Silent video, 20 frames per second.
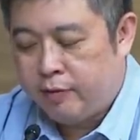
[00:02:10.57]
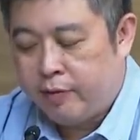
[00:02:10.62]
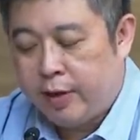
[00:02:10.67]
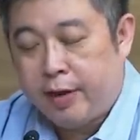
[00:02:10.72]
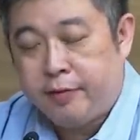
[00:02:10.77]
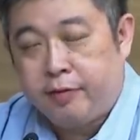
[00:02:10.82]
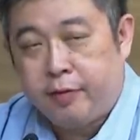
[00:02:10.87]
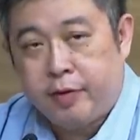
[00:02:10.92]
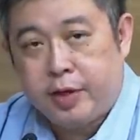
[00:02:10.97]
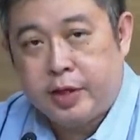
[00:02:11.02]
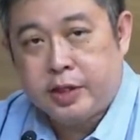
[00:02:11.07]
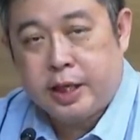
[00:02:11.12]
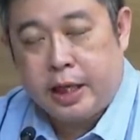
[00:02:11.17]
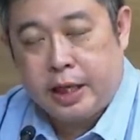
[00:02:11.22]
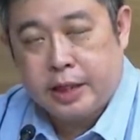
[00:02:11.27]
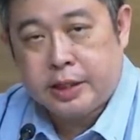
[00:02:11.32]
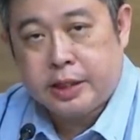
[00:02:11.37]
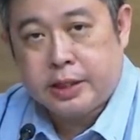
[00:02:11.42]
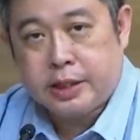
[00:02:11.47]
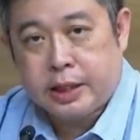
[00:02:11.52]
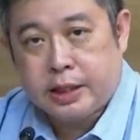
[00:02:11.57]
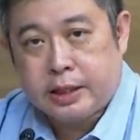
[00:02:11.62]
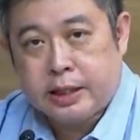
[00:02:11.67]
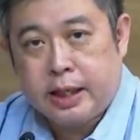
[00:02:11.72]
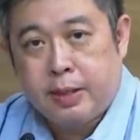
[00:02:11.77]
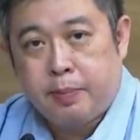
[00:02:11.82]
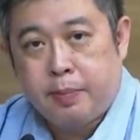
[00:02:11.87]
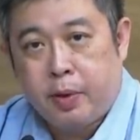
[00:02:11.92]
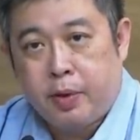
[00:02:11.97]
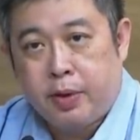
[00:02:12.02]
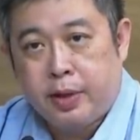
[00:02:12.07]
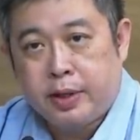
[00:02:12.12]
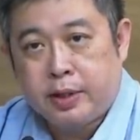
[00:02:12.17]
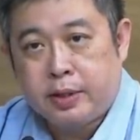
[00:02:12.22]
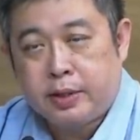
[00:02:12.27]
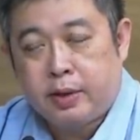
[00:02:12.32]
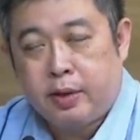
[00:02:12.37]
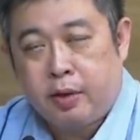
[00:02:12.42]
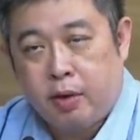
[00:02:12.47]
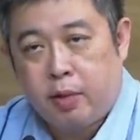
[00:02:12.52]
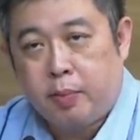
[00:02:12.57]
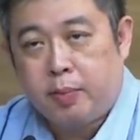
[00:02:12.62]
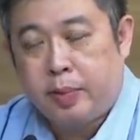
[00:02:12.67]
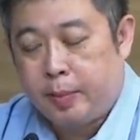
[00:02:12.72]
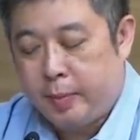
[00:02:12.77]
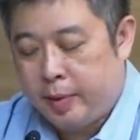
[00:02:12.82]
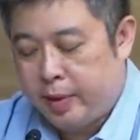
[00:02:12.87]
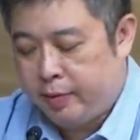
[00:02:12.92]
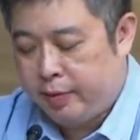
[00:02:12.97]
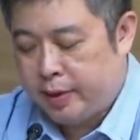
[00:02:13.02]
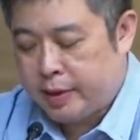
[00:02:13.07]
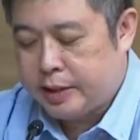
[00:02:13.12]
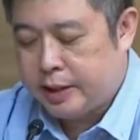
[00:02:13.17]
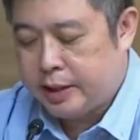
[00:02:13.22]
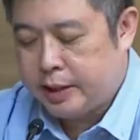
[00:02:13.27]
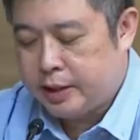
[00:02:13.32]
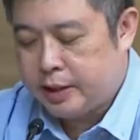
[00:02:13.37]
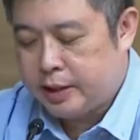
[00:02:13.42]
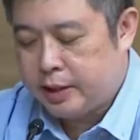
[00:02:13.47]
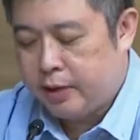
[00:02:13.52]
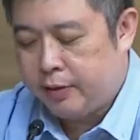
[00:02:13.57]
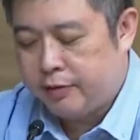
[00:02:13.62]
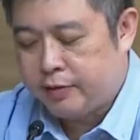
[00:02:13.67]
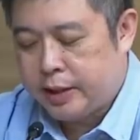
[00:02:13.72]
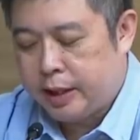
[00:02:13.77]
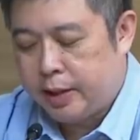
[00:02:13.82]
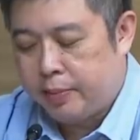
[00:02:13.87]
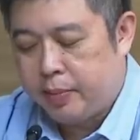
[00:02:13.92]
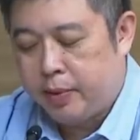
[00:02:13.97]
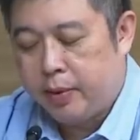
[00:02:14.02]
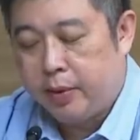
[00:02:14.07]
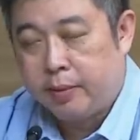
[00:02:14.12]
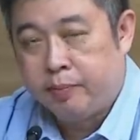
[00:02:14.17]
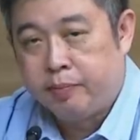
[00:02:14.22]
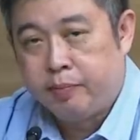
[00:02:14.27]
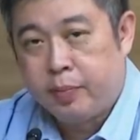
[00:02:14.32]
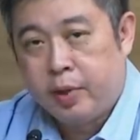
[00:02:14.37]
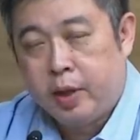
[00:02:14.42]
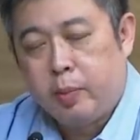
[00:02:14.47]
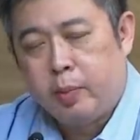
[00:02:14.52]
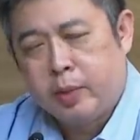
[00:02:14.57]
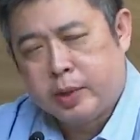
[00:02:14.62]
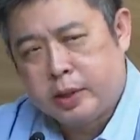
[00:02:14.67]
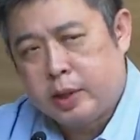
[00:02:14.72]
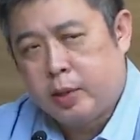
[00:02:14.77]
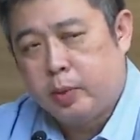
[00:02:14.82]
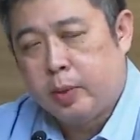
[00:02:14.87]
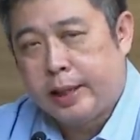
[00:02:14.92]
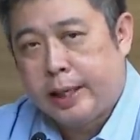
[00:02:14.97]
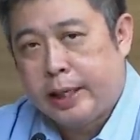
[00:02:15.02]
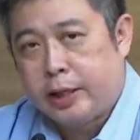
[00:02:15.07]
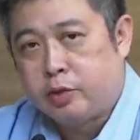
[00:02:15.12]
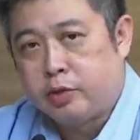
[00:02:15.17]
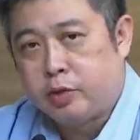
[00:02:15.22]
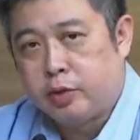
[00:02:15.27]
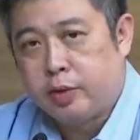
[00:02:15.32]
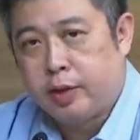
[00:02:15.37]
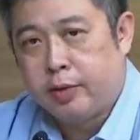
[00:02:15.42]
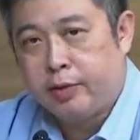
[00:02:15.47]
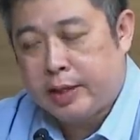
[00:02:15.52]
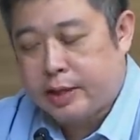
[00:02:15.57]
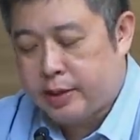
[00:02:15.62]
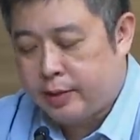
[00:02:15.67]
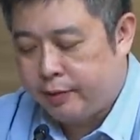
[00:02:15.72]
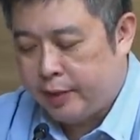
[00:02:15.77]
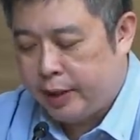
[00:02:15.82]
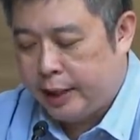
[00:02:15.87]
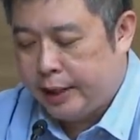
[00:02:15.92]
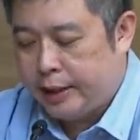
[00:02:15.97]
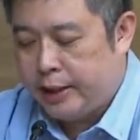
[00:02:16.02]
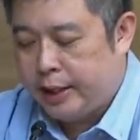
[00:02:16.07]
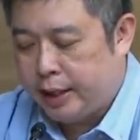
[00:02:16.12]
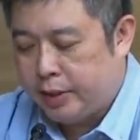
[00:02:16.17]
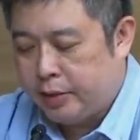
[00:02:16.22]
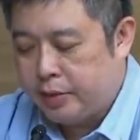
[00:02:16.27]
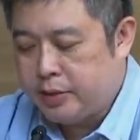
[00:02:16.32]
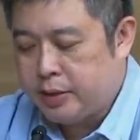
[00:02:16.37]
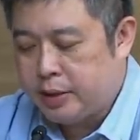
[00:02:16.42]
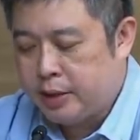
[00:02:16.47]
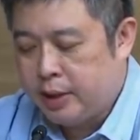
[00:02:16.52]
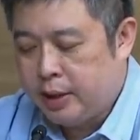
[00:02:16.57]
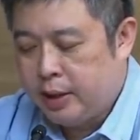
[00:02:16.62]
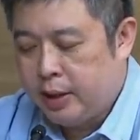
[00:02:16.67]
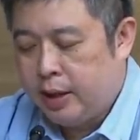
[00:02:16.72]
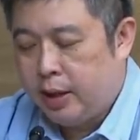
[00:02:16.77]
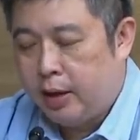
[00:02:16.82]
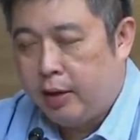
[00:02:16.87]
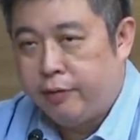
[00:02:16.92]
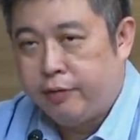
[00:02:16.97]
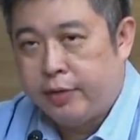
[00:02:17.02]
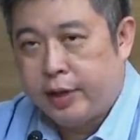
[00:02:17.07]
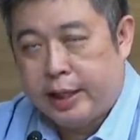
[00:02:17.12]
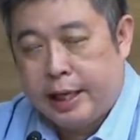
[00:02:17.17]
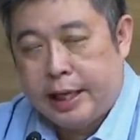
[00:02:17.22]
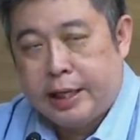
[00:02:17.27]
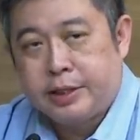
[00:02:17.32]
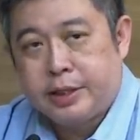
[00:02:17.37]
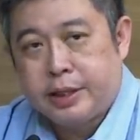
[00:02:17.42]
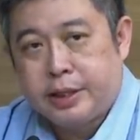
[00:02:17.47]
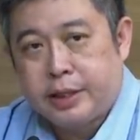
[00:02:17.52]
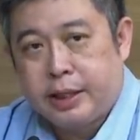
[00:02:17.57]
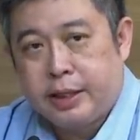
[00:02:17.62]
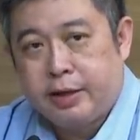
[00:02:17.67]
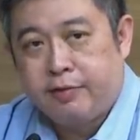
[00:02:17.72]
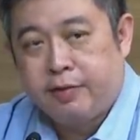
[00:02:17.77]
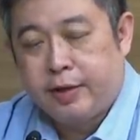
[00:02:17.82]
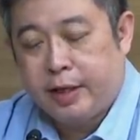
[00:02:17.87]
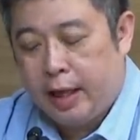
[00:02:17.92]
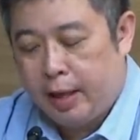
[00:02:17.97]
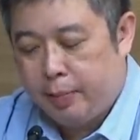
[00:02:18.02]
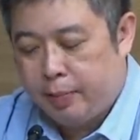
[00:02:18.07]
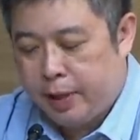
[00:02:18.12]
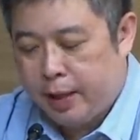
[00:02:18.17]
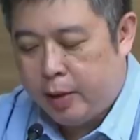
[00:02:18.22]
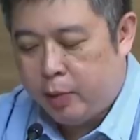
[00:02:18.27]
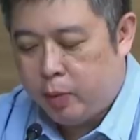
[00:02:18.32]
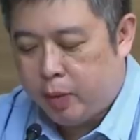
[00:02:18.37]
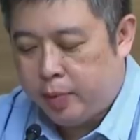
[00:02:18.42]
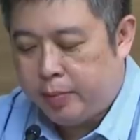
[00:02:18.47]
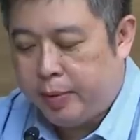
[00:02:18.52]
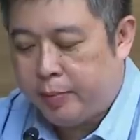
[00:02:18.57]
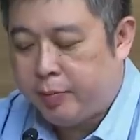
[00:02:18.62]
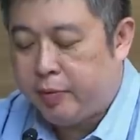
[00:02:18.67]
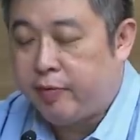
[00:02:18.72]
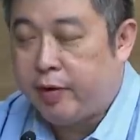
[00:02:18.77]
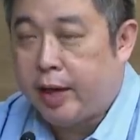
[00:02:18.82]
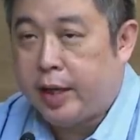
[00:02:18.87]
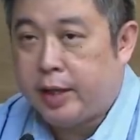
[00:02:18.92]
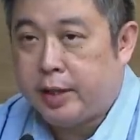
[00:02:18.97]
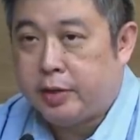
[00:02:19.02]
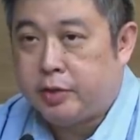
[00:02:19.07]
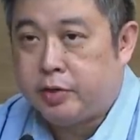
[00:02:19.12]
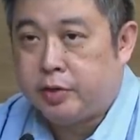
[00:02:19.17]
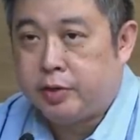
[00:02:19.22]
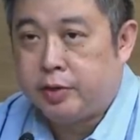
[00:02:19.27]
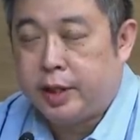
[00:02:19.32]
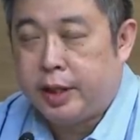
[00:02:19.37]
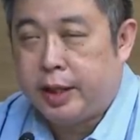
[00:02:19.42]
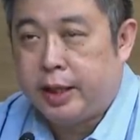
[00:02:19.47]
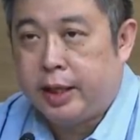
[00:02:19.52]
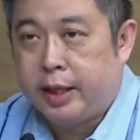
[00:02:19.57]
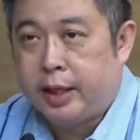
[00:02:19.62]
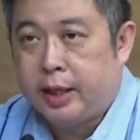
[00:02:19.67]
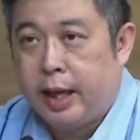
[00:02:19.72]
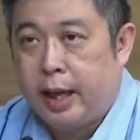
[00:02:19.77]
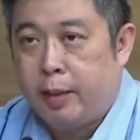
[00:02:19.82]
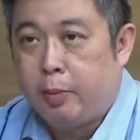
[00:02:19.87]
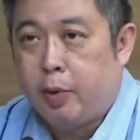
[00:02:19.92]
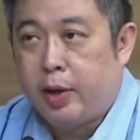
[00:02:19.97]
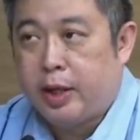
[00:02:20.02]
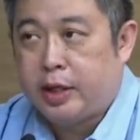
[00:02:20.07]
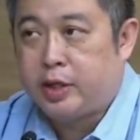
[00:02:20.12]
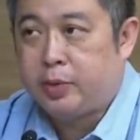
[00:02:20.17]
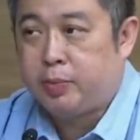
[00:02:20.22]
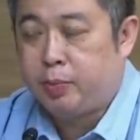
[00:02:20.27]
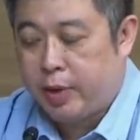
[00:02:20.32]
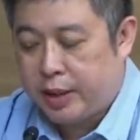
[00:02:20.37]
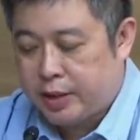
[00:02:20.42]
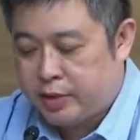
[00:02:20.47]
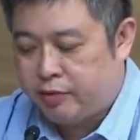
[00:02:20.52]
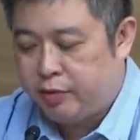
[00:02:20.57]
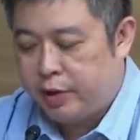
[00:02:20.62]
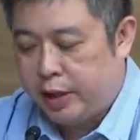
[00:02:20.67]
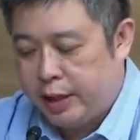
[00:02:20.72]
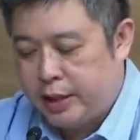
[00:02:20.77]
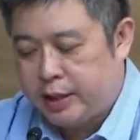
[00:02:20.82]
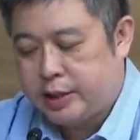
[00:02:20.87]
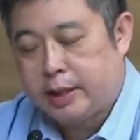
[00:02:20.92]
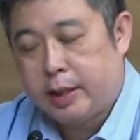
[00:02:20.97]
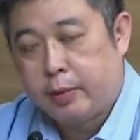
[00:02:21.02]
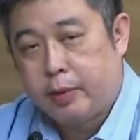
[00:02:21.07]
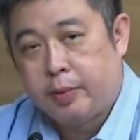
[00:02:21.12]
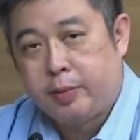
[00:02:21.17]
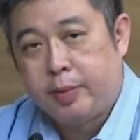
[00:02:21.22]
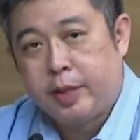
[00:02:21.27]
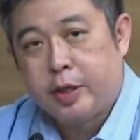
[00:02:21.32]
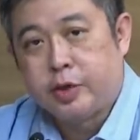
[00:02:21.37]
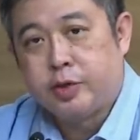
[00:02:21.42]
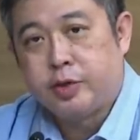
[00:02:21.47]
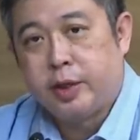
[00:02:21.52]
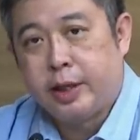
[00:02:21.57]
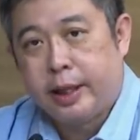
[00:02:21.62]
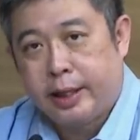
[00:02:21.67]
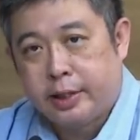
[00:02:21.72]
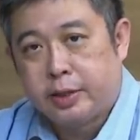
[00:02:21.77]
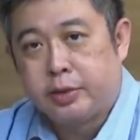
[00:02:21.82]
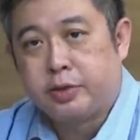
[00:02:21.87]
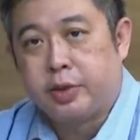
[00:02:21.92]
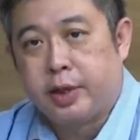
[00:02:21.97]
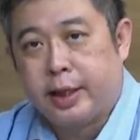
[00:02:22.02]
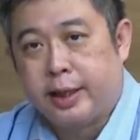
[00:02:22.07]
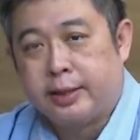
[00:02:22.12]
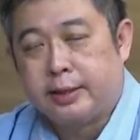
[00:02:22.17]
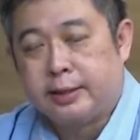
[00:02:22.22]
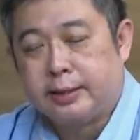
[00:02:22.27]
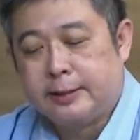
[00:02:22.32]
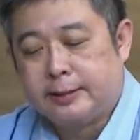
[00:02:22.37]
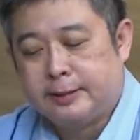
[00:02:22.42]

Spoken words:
Five of these cases are Singaporeans or permanent residents of Singapore. We're still working through the rest of the details of the cases, and a further update will be provided through the MOH press release that will be issued later tonight.